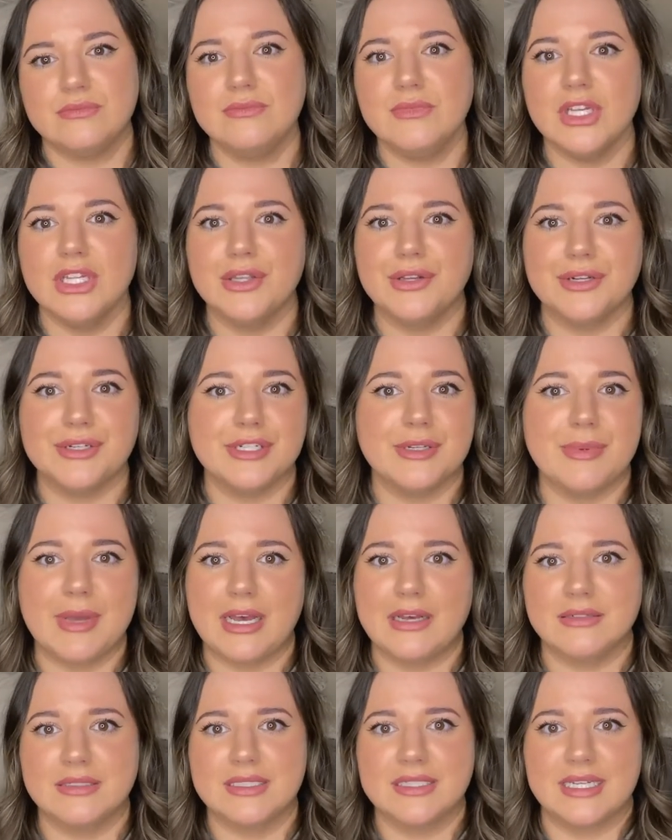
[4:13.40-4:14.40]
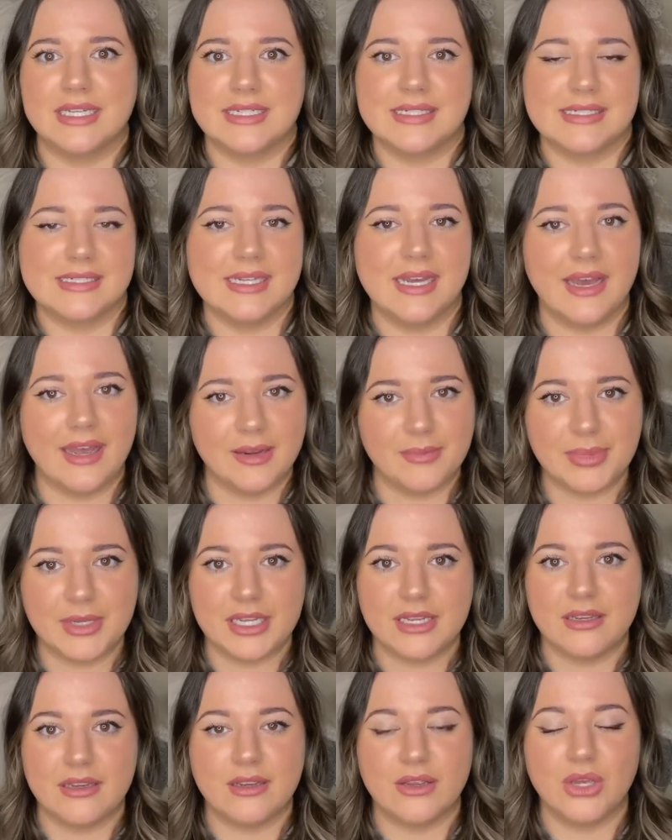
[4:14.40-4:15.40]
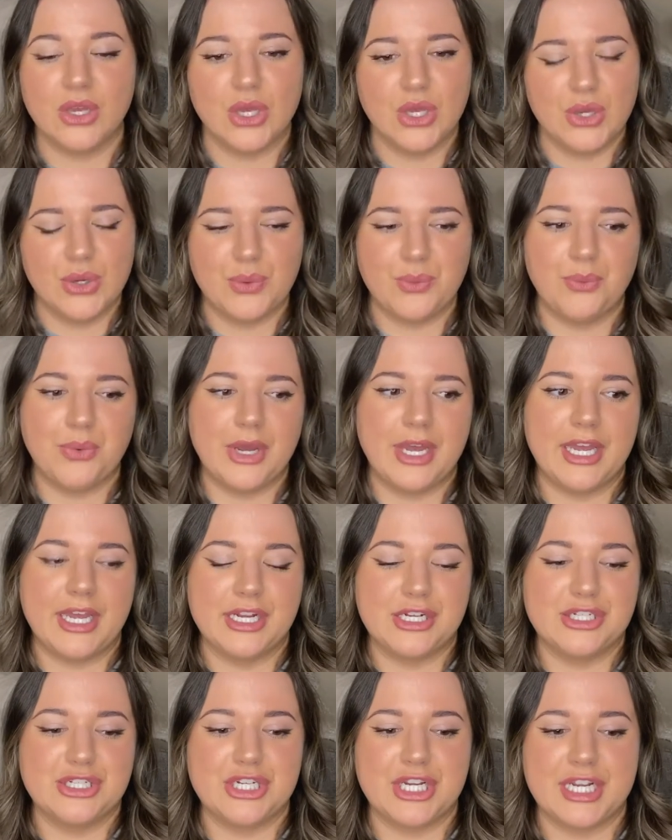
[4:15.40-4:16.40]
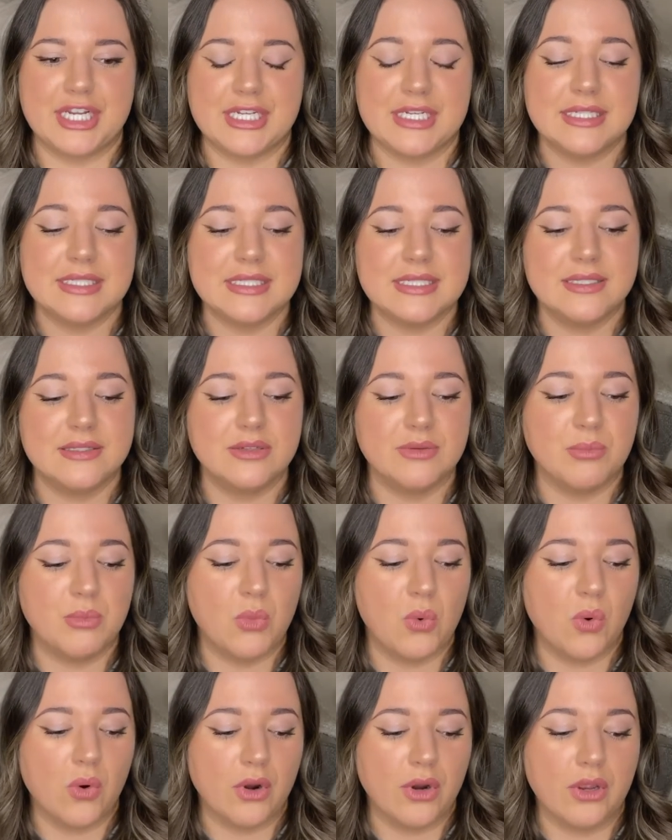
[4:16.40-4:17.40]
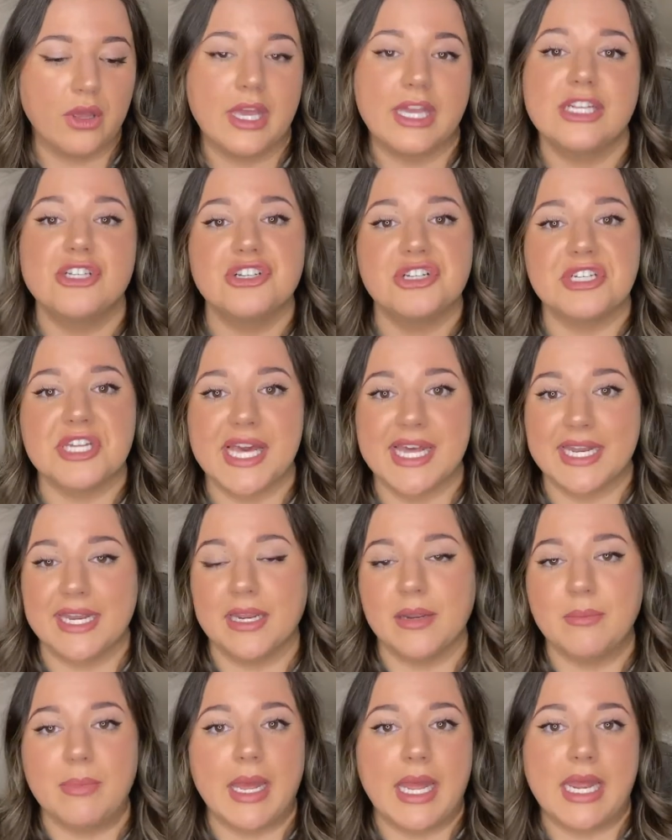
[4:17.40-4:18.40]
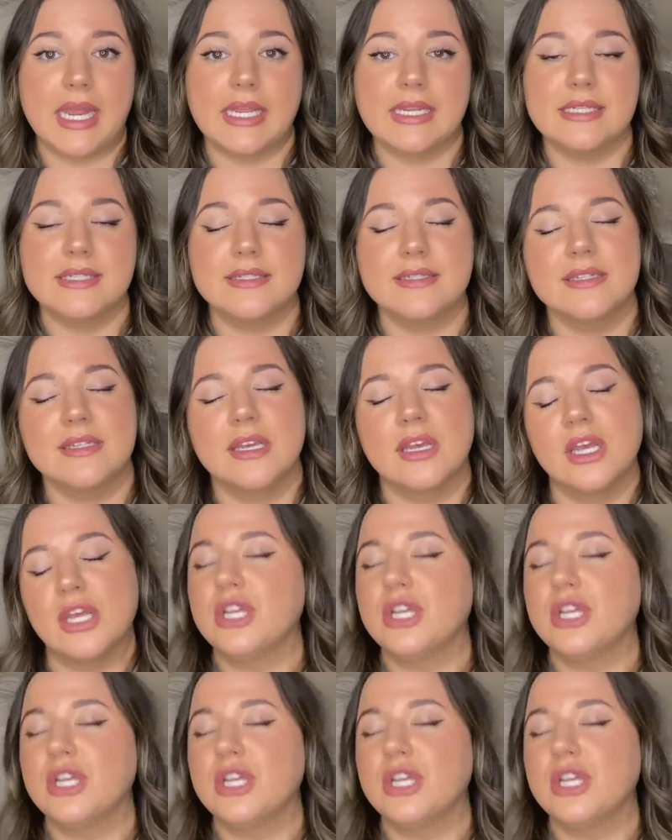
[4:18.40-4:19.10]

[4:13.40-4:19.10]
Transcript: learned about skin typing, which is more like genetic based.